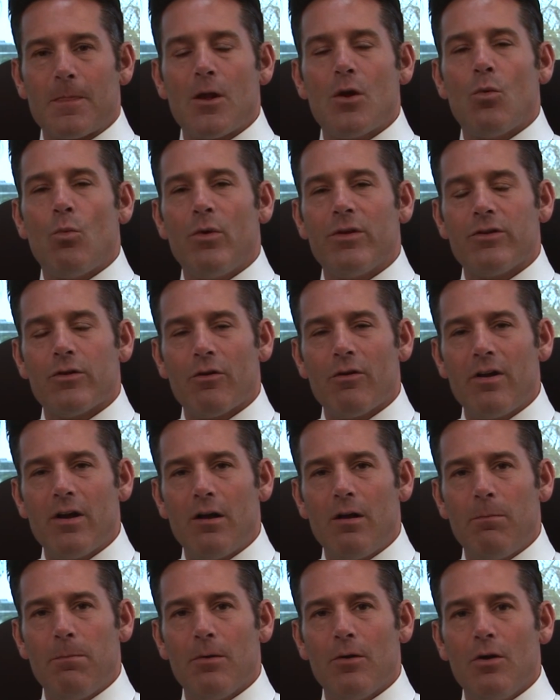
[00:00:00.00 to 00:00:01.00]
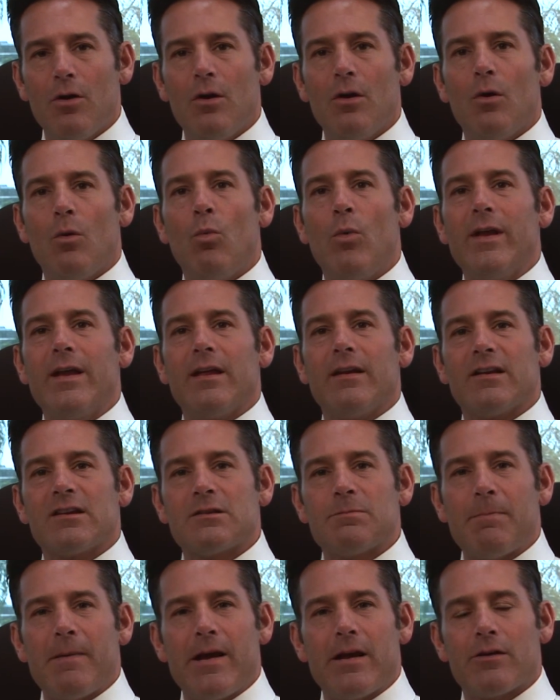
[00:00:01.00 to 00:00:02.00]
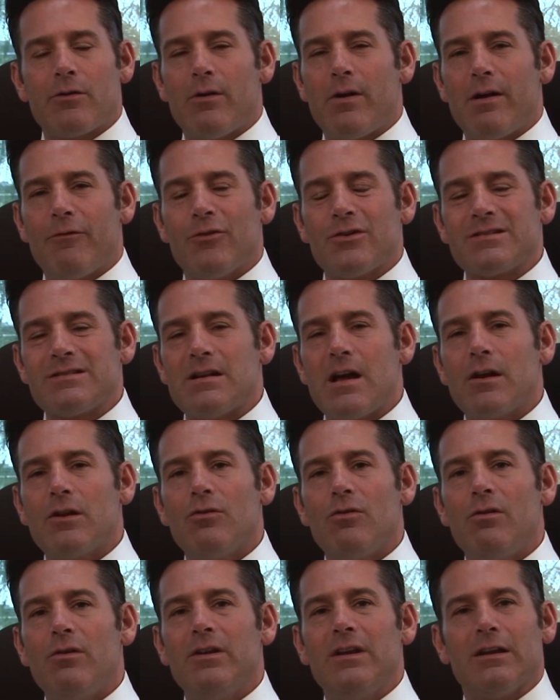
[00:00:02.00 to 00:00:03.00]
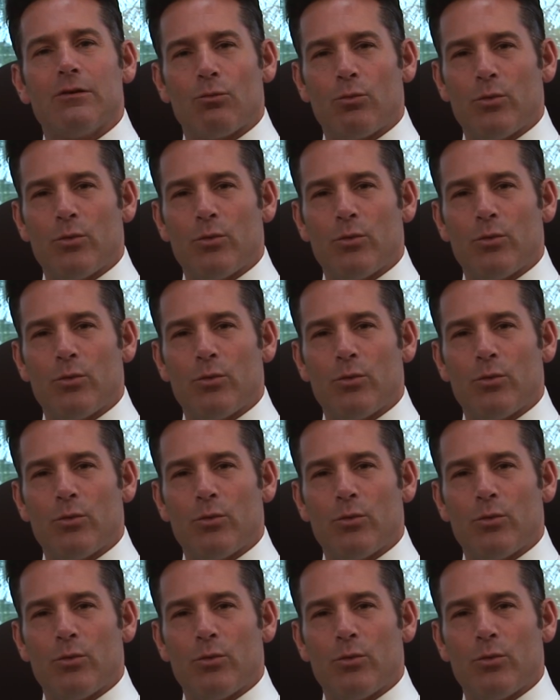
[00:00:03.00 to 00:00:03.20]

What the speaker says: With your help, we can expand our efforts not only in